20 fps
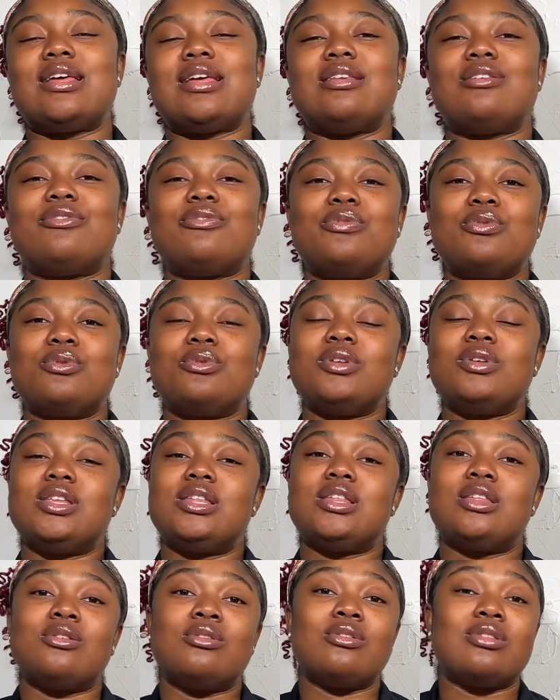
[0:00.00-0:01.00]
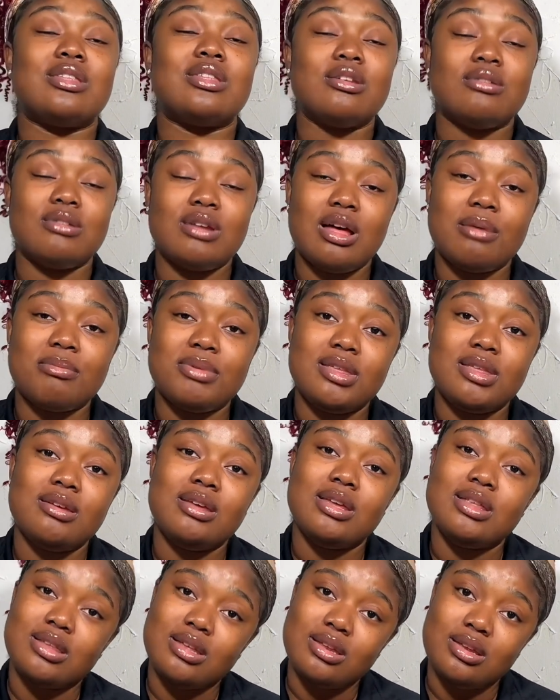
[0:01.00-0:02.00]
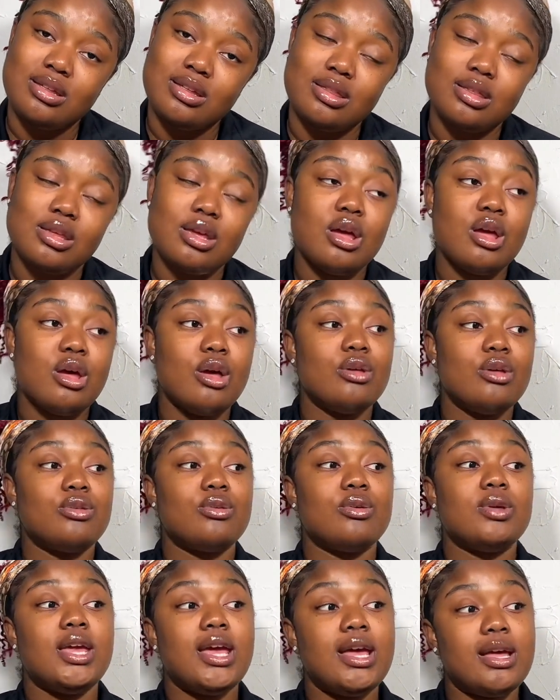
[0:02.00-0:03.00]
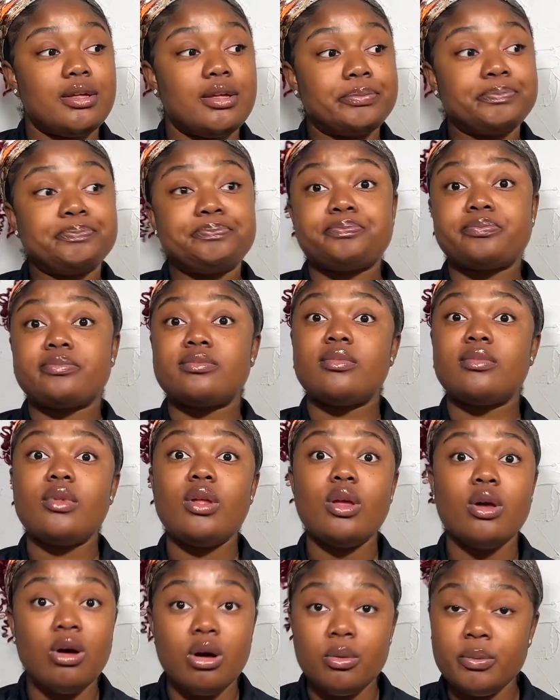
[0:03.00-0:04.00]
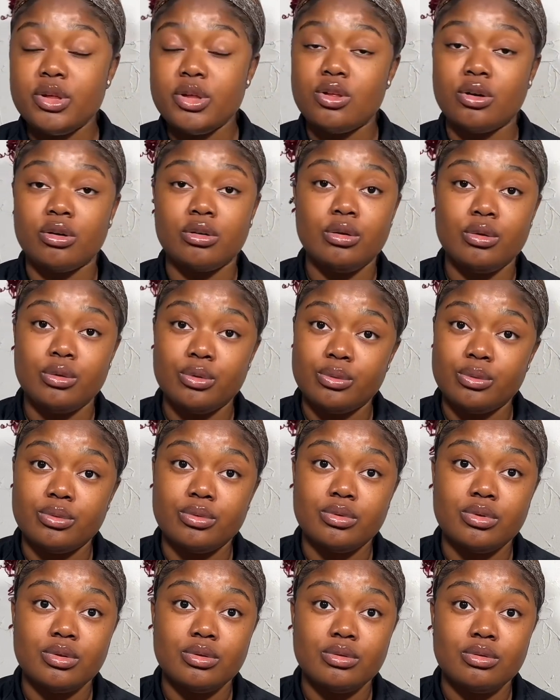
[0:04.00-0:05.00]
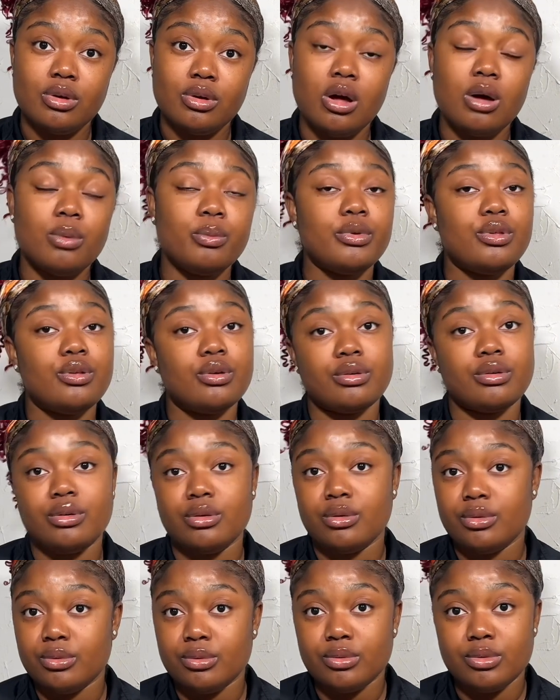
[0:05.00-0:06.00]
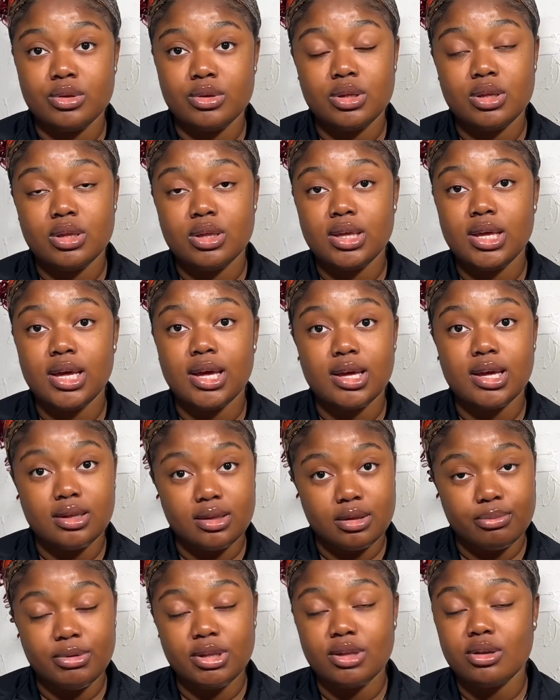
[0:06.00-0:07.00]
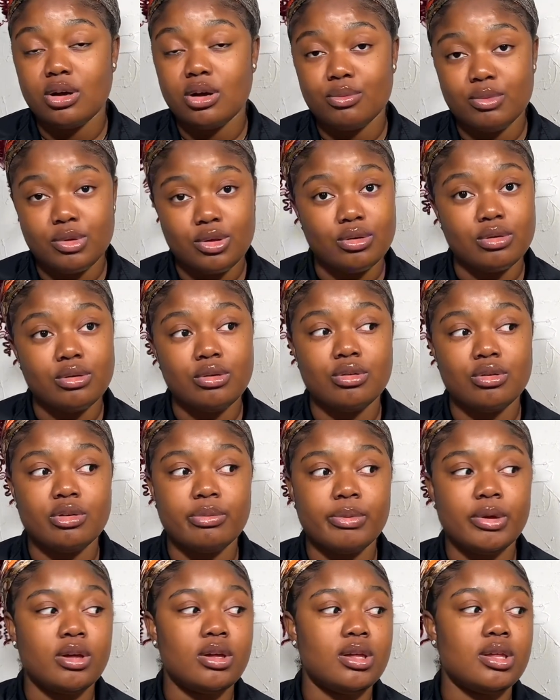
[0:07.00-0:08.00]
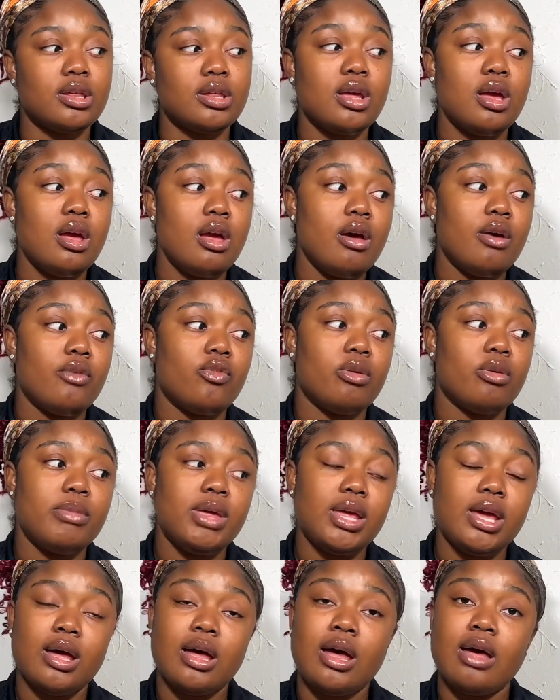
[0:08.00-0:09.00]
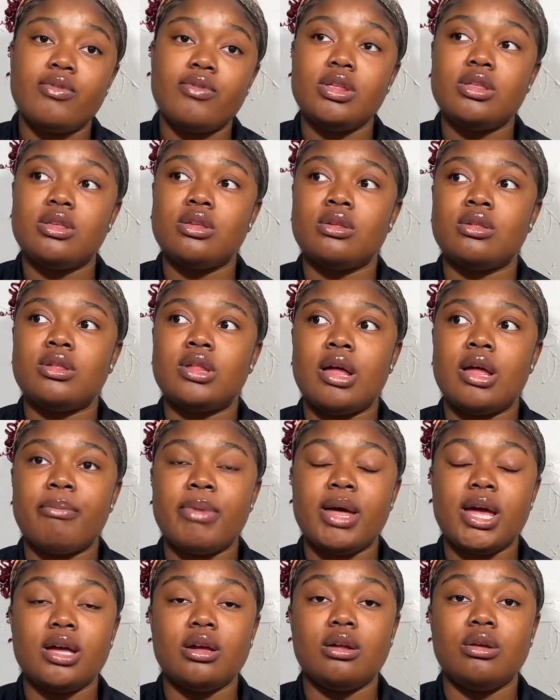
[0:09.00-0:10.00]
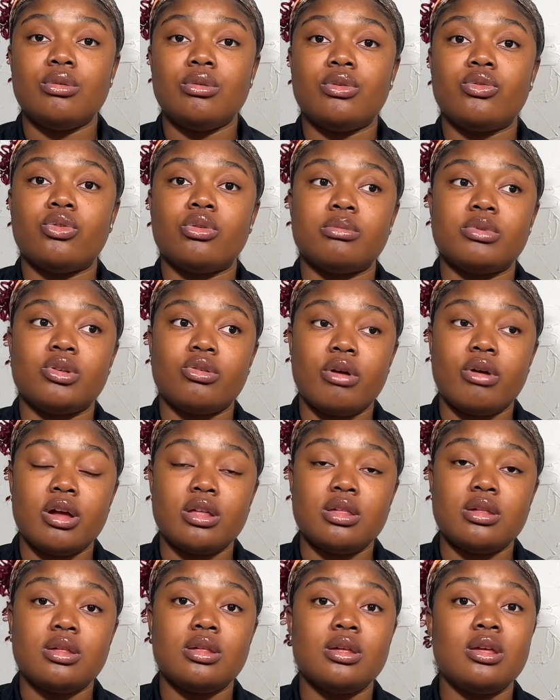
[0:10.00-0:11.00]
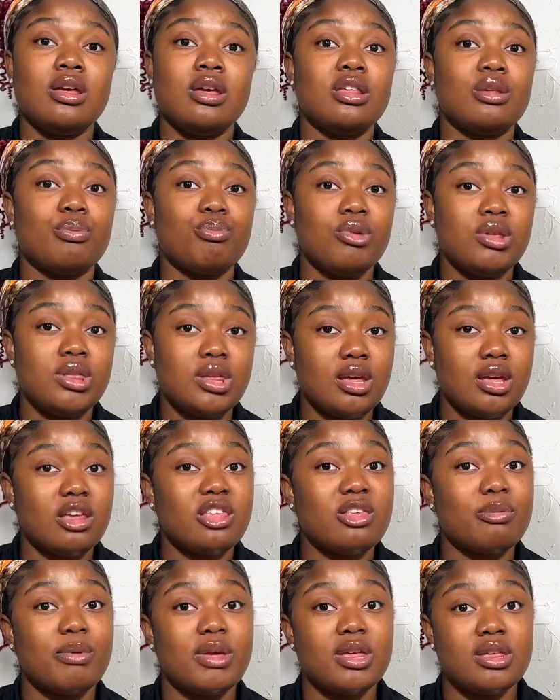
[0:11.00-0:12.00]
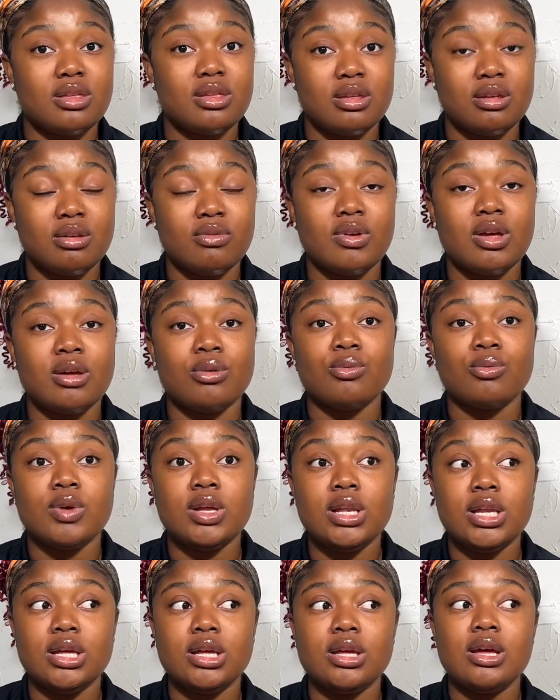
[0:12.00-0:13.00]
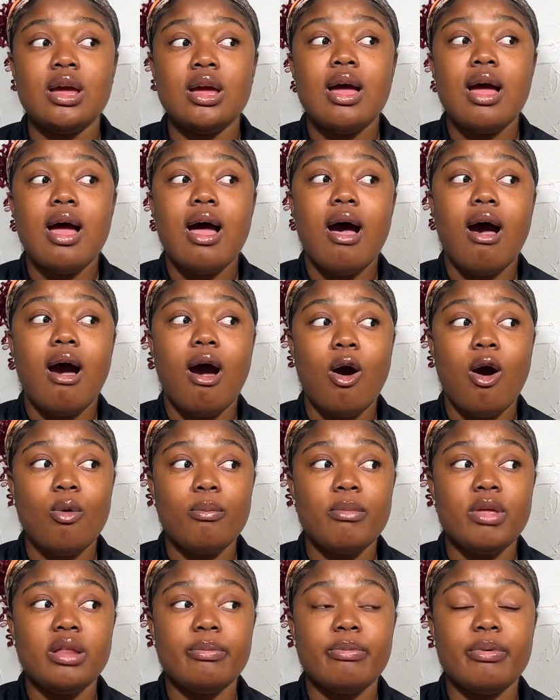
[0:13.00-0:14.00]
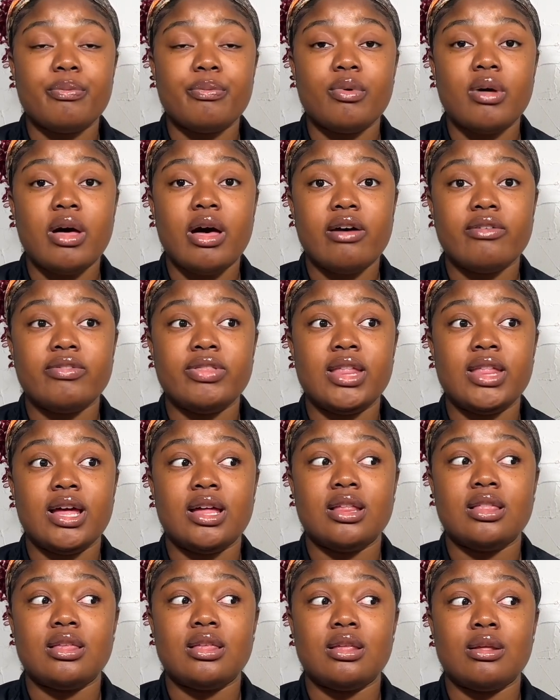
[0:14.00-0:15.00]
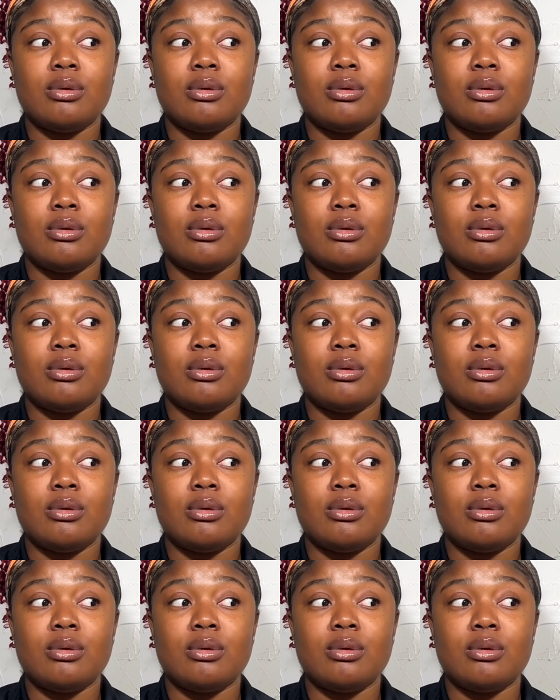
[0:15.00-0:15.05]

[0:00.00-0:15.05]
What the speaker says: and the food. So still now I'm still eating it. So yeah, come with your clothes. Come with your clothes. Yes, please come with your clothes. Because for me, having to start buying clothes from scratch is pretty expensive. And really, how many people have that